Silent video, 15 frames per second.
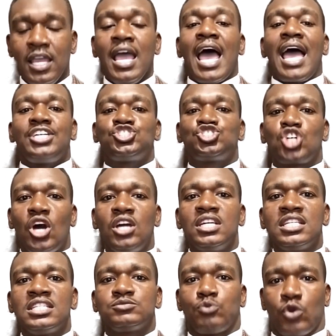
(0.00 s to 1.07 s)
and John
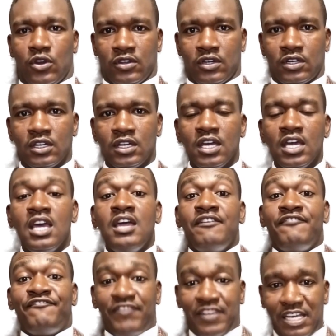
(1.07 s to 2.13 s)
his brother,
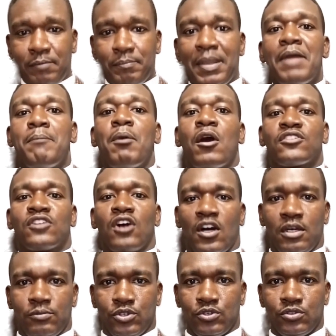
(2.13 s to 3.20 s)
Philip and
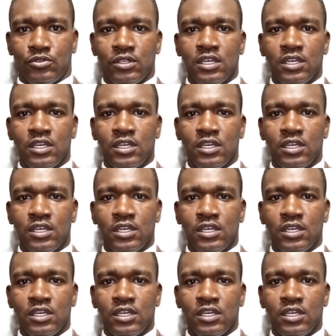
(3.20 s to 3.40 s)
Bartholomew,